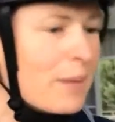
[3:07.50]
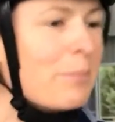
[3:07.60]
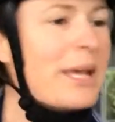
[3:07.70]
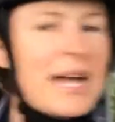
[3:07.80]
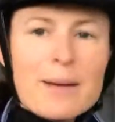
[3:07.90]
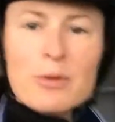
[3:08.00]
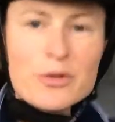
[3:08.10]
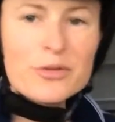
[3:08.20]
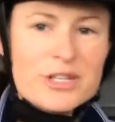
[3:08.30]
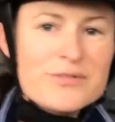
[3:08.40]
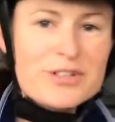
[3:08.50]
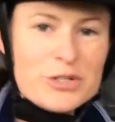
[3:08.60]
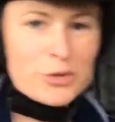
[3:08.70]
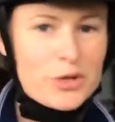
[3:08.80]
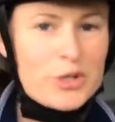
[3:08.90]
pick up on all those
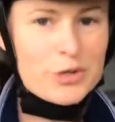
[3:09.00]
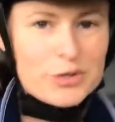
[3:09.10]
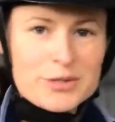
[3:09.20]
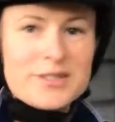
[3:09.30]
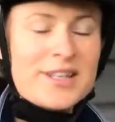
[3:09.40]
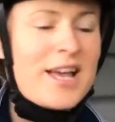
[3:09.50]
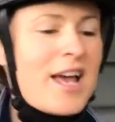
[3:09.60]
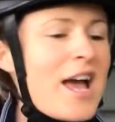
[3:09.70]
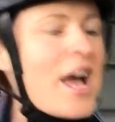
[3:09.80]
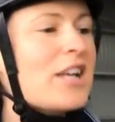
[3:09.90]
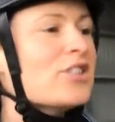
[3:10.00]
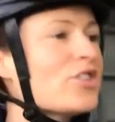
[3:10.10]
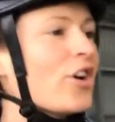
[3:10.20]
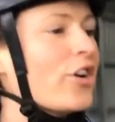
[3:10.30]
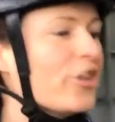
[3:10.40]
visual cues.
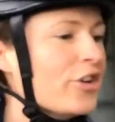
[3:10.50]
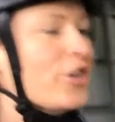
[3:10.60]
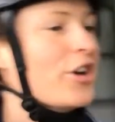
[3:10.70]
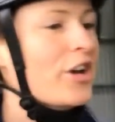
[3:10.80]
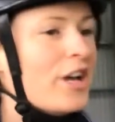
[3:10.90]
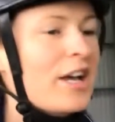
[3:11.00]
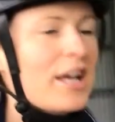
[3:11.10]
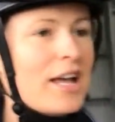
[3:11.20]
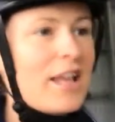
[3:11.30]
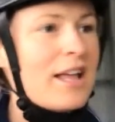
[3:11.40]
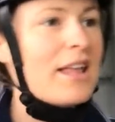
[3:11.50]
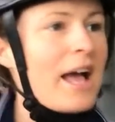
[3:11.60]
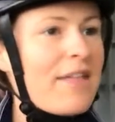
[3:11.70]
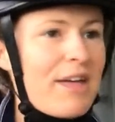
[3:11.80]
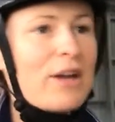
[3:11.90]
So
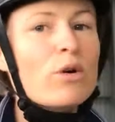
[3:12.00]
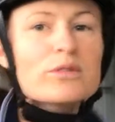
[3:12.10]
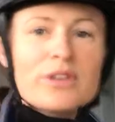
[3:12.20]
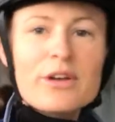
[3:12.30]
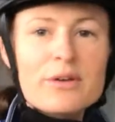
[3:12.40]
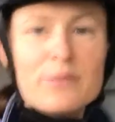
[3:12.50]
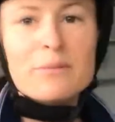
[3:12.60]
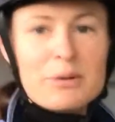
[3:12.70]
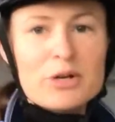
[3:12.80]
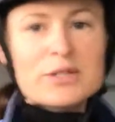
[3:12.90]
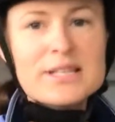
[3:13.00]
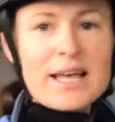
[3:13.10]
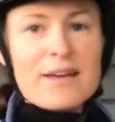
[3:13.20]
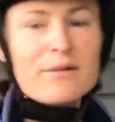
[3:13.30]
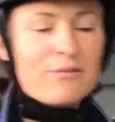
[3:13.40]
they also, because
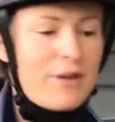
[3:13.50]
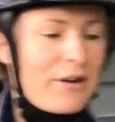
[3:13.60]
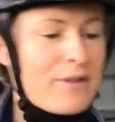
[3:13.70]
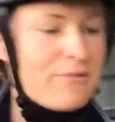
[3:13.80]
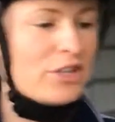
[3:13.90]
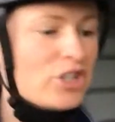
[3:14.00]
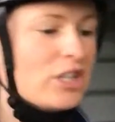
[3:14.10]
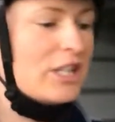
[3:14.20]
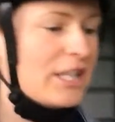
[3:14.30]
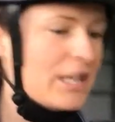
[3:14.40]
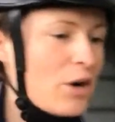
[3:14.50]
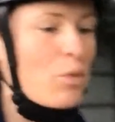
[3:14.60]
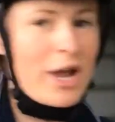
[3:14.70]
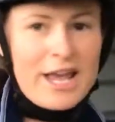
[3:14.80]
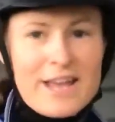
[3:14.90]
they're very visually
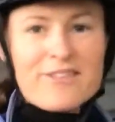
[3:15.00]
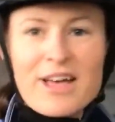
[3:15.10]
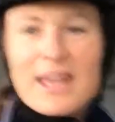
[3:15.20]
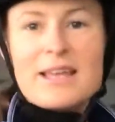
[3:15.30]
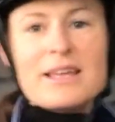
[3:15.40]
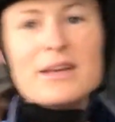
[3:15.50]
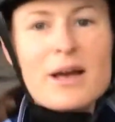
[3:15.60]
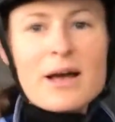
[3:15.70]
aware, they